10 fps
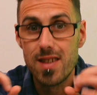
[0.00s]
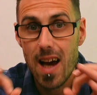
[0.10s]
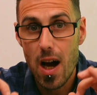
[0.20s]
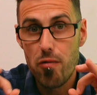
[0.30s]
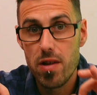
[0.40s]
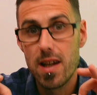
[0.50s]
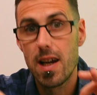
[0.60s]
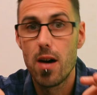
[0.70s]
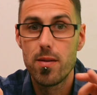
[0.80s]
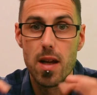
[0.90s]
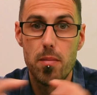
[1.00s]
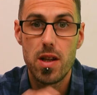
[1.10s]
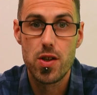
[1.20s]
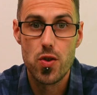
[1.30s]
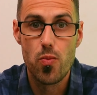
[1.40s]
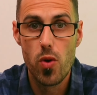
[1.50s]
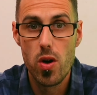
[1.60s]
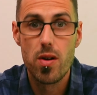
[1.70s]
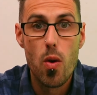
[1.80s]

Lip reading: carrying out demolition work,